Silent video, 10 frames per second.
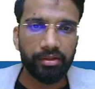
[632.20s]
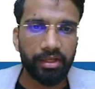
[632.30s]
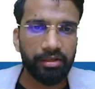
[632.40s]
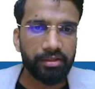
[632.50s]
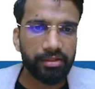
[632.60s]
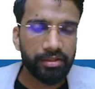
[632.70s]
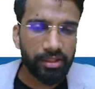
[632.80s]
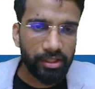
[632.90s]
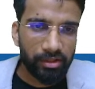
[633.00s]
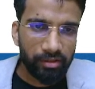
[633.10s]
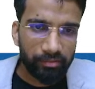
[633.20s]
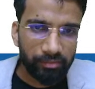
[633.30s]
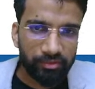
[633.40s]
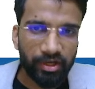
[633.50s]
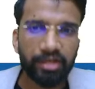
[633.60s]
Then the
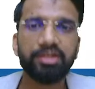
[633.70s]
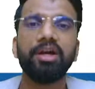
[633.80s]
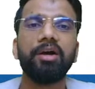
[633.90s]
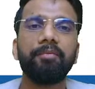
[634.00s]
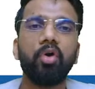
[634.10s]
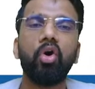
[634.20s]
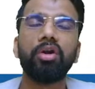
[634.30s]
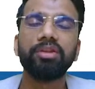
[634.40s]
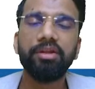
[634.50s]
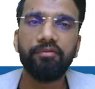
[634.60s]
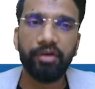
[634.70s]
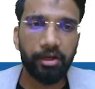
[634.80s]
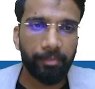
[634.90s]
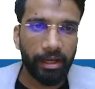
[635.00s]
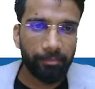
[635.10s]
trachea or the
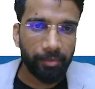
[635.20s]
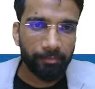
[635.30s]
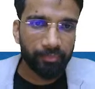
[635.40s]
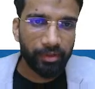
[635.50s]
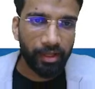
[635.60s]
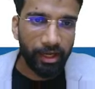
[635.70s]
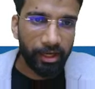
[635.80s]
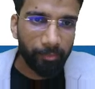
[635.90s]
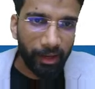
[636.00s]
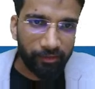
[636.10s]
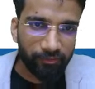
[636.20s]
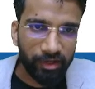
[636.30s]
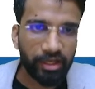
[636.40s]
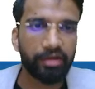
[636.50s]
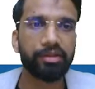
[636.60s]
windpipe, it
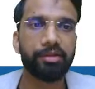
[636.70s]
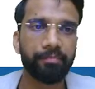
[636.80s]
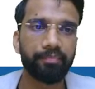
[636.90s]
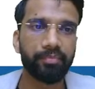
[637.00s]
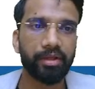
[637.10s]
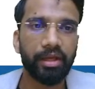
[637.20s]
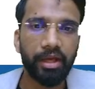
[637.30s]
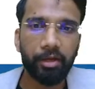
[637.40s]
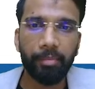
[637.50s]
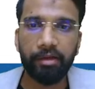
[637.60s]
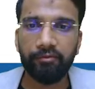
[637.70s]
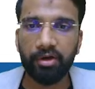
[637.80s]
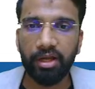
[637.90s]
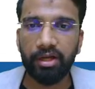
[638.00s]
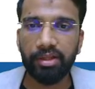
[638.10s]
bifurcates. Okay? It
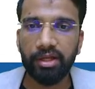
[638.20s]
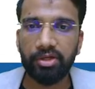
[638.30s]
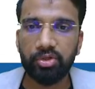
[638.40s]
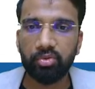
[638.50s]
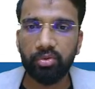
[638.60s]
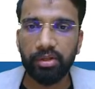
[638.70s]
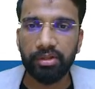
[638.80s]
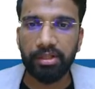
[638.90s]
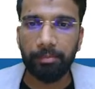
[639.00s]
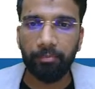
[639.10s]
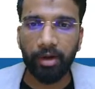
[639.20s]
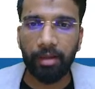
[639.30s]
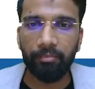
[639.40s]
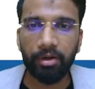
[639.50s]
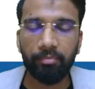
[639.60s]
bifurcates into the
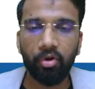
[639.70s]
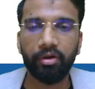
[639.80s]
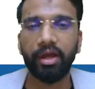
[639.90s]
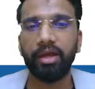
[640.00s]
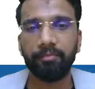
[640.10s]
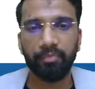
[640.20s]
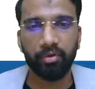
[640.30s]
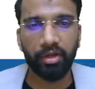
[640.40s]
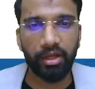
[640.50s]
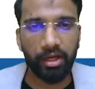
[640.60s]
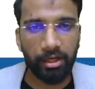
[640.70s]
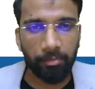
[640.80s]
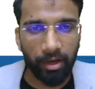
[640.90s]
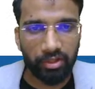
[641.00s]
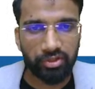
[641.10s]
primary bronchi. Okay,
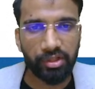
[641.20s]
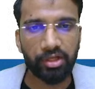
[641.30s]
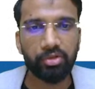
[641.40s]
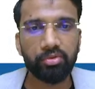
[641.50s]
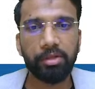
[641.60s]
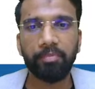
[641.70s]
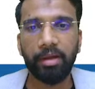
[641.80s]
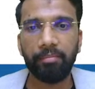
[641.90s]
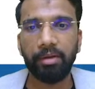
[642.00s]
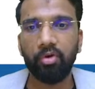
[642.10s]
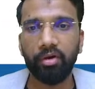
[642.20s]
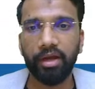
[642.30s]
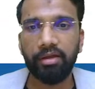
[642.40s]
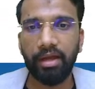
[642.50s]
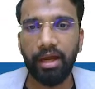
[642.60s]
it branches into the primary
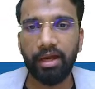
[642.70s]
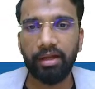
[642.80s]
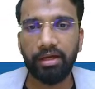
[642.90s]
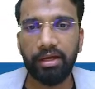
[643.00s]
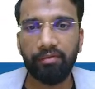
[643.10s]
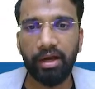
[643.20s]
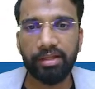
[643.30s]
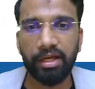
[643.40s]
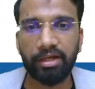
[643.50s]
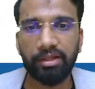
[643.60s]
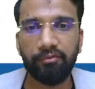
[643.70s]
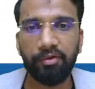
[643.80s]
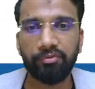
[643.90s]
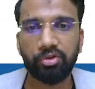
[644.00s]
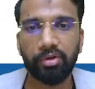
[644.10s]
bronchi and it divides at the
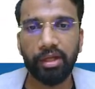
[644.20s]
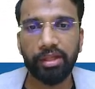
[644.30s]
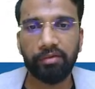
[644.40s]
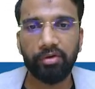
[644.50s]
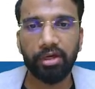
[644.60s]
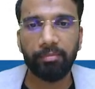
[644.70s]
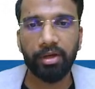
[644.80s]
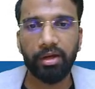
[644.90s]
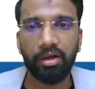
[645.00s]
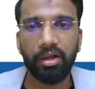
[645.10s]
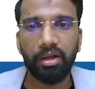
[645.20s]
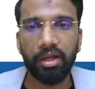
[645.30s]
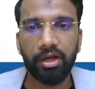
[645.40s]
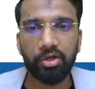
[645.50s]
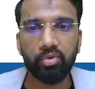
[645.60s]
fifth thoracic vertebra
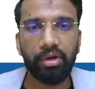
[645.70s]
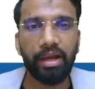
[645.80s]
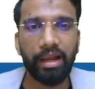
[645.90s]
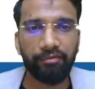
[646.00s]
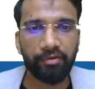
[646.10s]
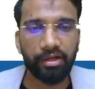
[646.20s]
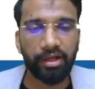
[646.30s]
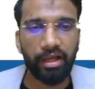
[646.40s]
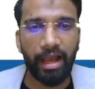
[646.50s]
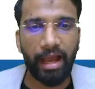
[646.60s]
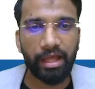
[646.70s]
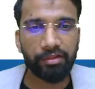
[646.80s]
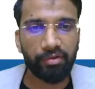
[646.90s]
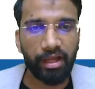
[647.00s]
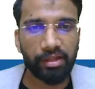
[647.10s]
into left
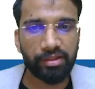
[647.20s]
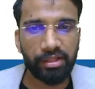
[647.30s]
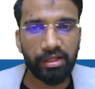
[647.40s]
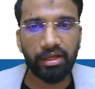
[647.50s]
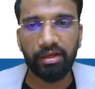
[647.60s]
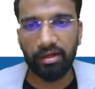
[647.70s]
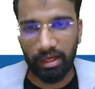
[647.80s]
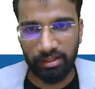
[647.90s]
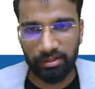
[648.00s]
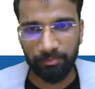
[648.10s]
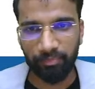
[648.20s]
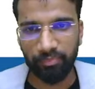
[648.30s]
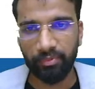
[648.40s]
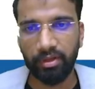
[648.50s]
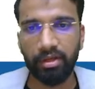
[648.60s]
as well as the right.
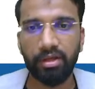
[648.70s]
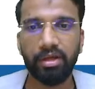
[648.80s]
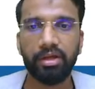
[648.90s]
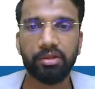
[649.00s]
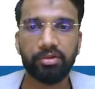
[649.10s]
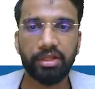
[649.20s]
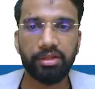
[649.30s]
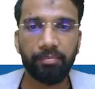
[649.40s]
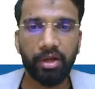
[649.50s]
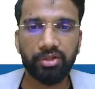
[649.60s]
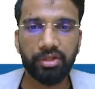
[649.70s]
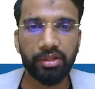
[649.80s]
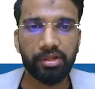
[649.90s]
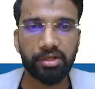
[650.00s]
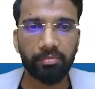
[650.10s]
Okay, so then the
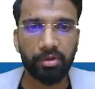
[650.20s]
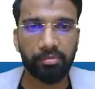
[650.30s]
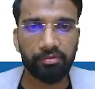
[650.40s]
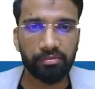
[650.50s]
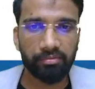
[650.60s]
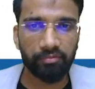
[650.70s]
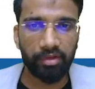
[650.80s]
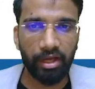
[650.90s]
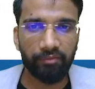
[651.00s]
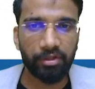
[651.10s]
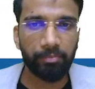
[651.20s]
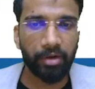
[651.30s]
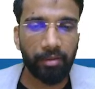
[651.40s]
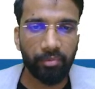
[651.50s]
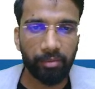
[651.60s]
branching system comes. We have the
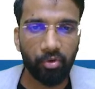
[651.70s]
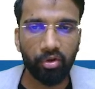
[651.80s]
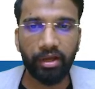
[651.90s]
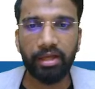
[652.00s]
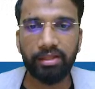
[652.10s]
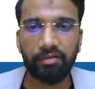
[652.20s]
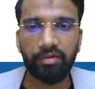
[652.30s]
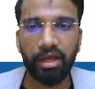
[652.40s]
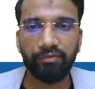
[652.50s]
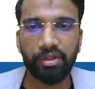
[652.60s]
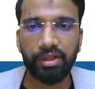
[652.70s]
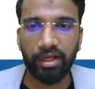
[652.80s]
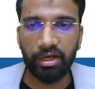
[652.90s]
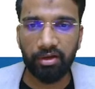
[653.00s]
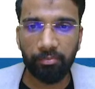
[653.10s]
primary bronchi, then we have the
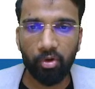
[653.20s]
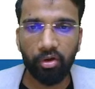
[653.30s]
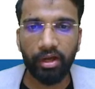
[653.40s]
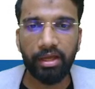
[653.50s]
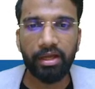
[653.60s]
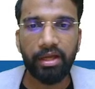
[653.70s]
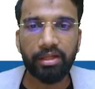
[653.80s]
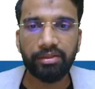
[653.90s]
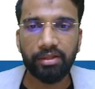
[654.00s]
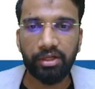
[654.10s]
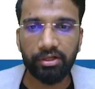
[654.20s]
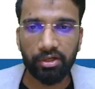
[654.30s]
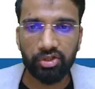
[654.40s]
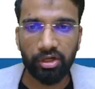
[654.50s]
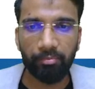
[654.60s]
secondary bronchi, then the
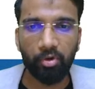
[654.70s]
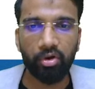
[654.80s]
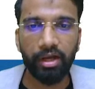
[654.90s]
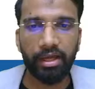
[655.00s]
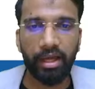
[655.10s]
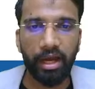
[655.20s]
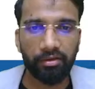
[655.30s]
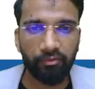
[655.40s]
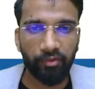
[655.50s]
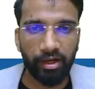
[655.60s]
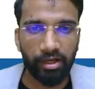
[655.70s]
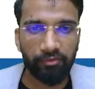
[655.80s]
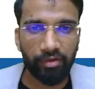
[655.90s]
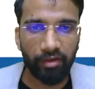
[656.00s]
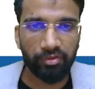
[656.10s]
tertiary bronchi, and
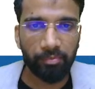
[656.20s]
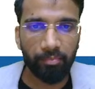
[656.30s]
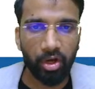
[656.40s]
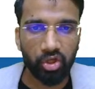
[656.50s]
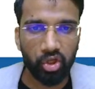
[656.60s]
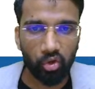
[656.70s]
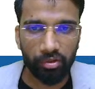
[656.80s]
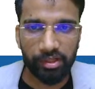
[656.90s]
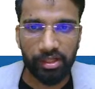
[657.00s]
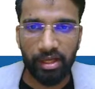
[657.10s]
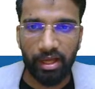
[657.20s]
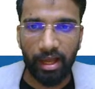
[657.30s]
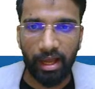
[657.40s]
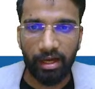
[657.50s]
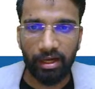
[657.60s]
finally we have the bronchioles,
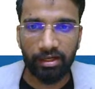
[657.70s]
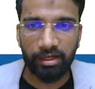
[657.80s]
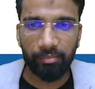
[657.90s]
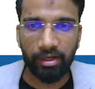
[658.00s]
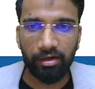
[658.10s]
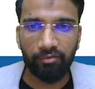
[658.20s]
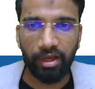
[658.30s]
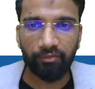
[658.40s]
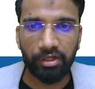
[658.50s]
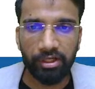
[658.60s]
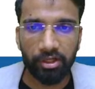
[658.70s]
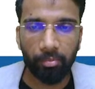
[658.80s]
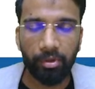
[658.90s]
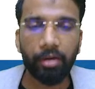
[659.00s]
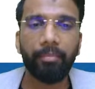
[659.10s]
and ultimately we have the
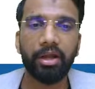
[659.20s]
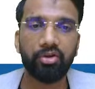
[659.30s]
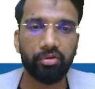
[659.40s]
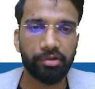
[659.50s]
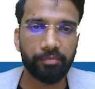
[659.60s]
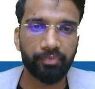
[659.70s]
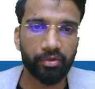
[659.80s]
terminal bronchioles.